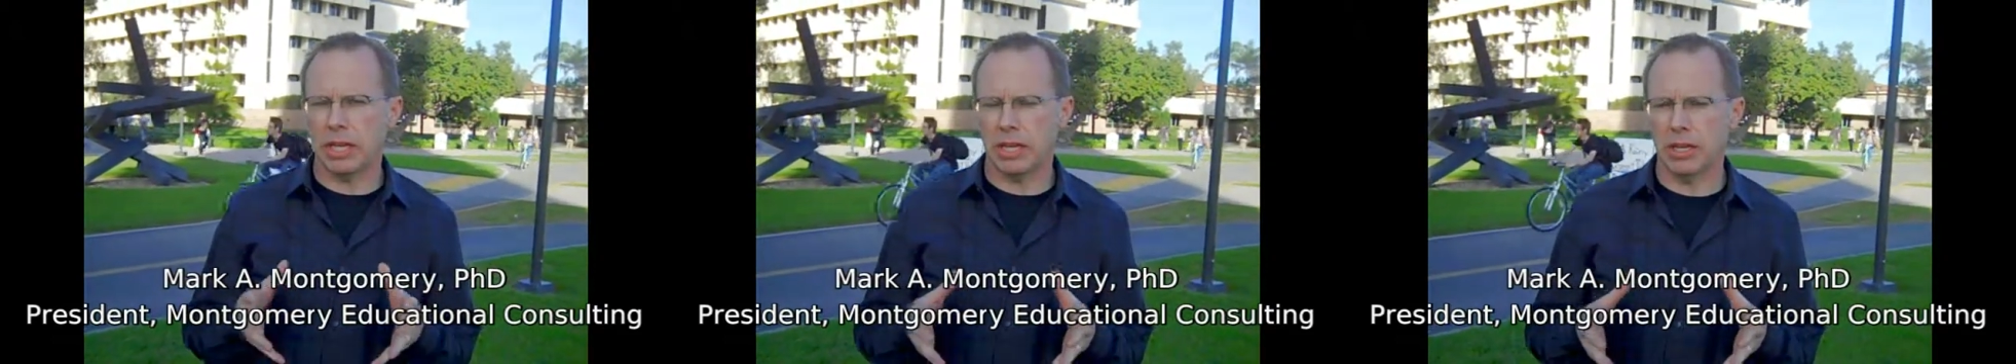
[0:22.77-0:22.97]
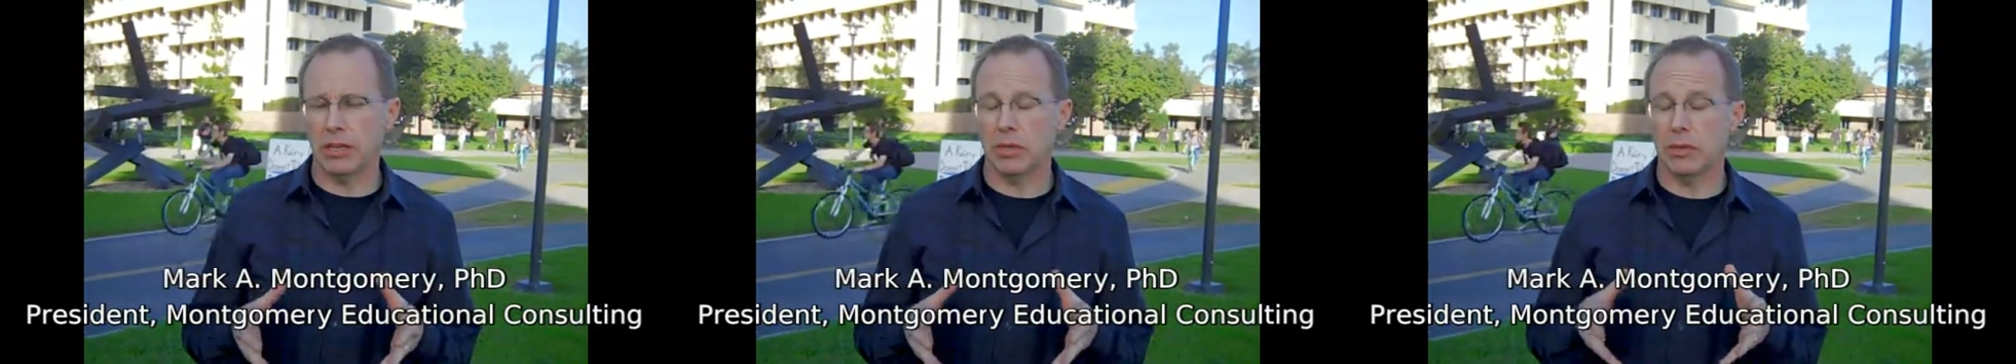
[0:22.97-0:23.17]

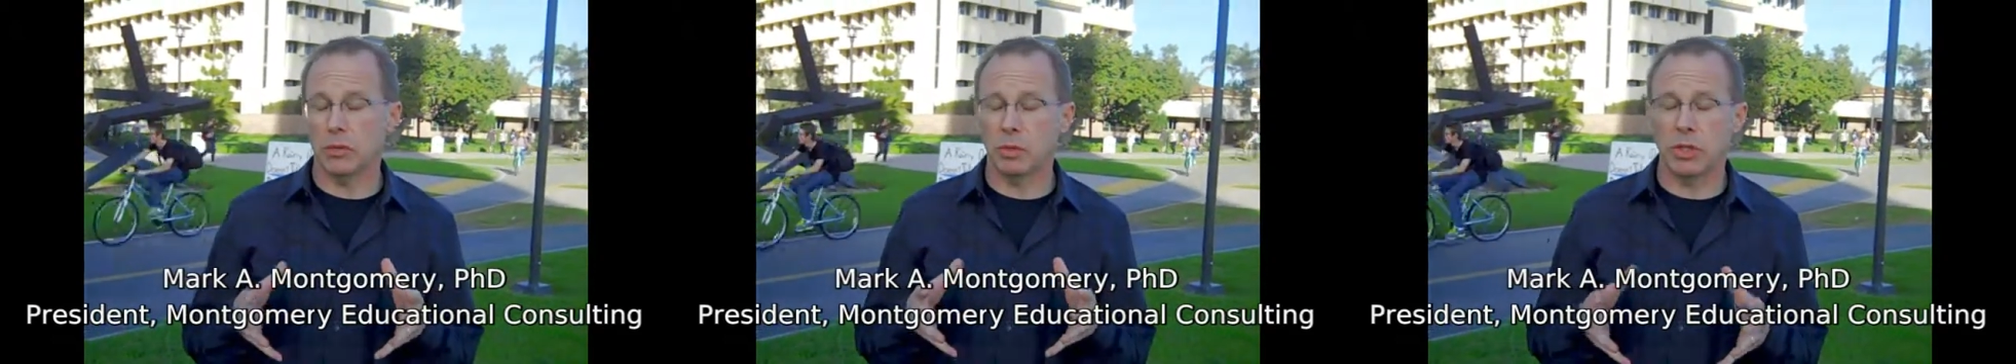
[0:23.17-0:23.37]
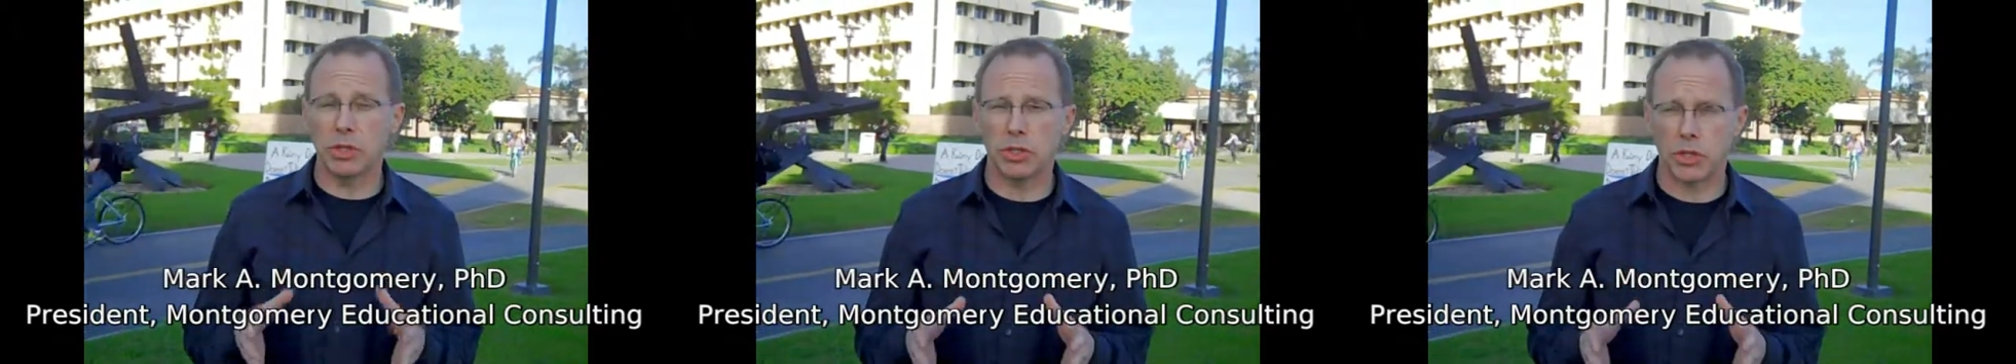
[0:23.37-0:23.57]
in
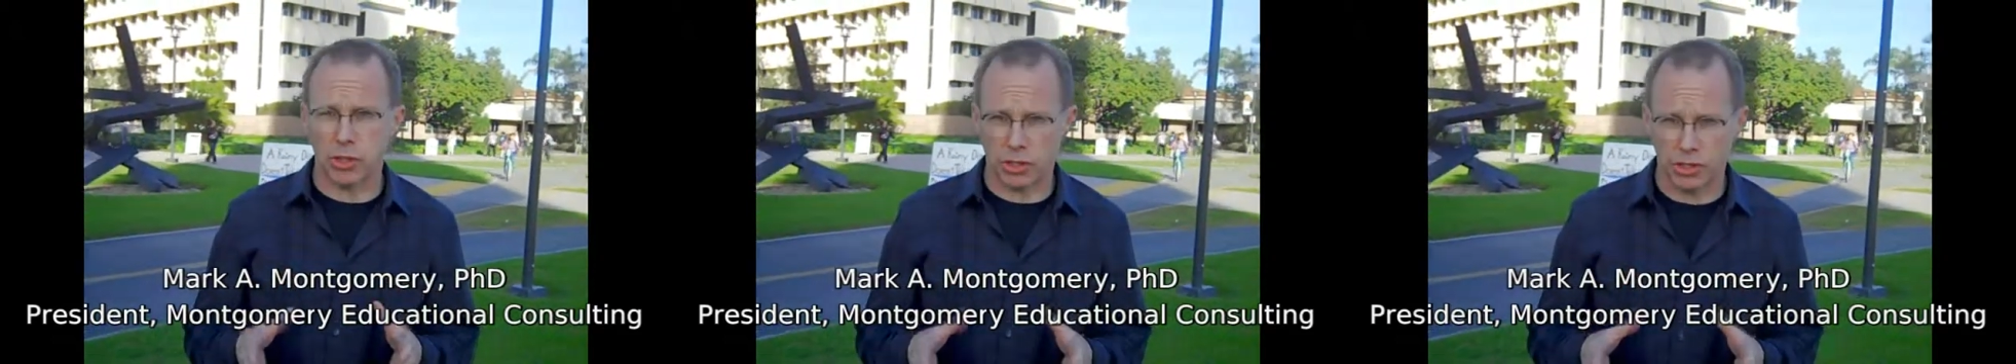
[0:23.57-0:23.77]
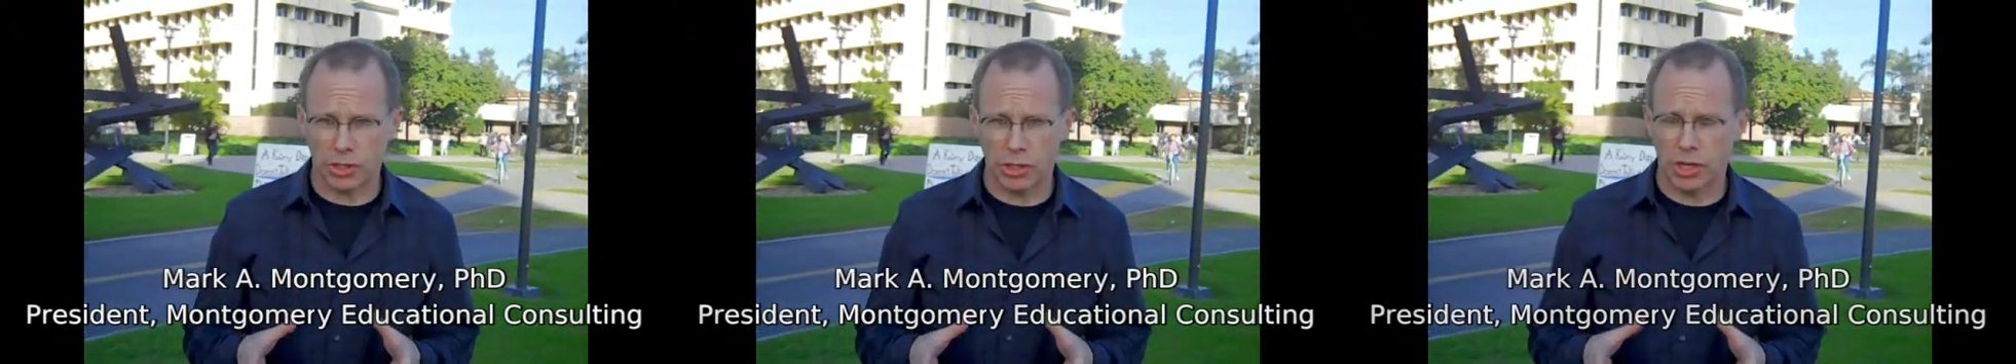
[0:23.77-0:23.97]

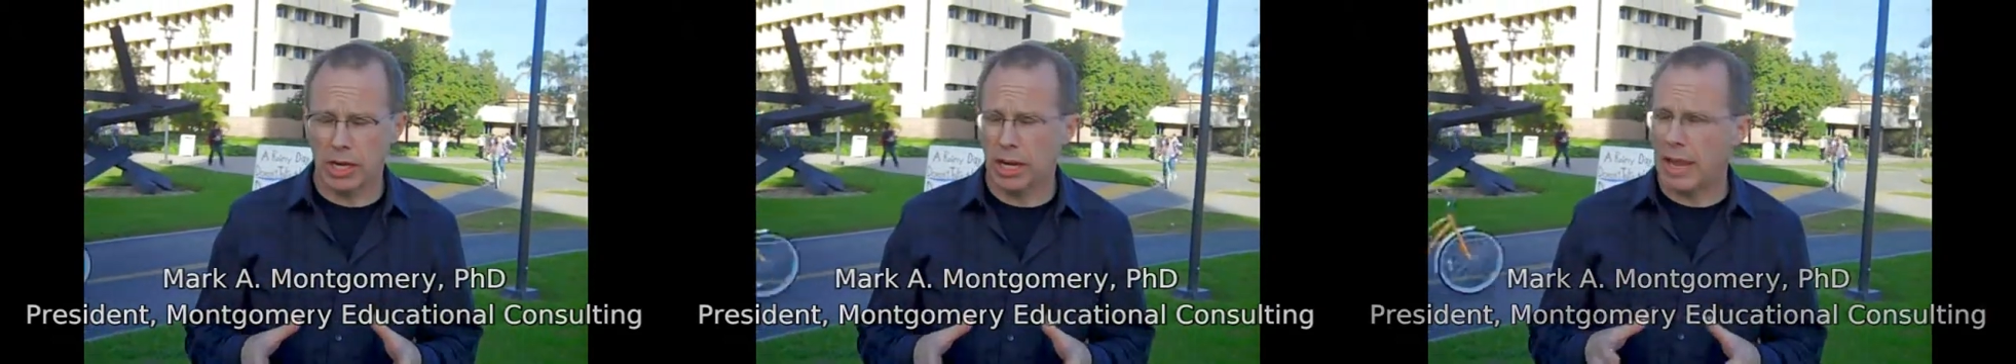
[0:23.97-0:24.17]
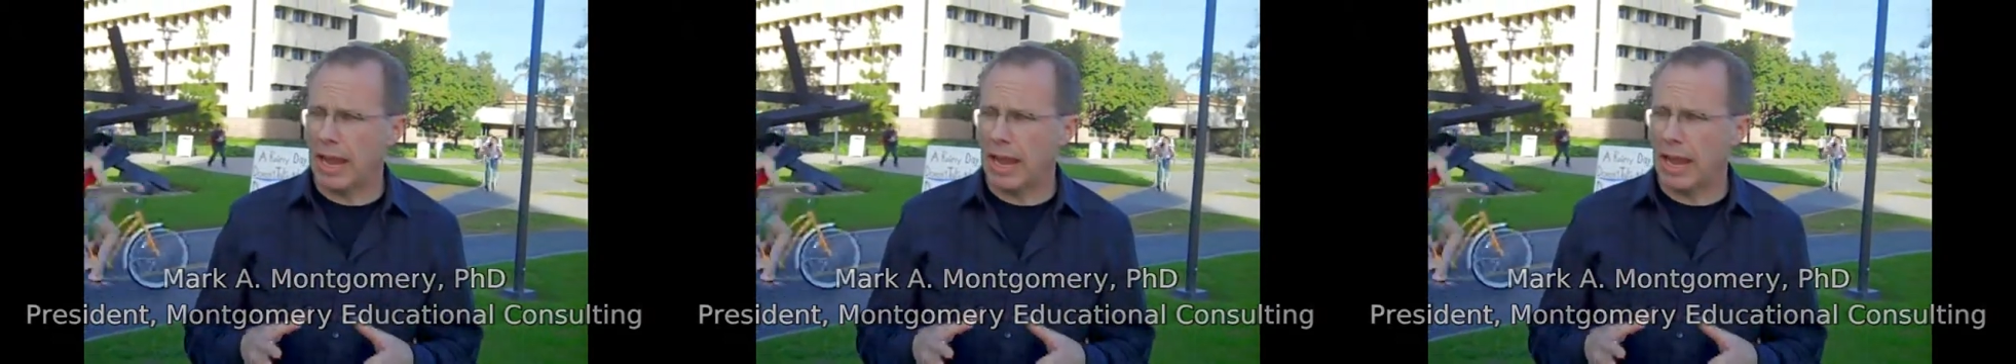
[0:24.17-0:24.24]
research.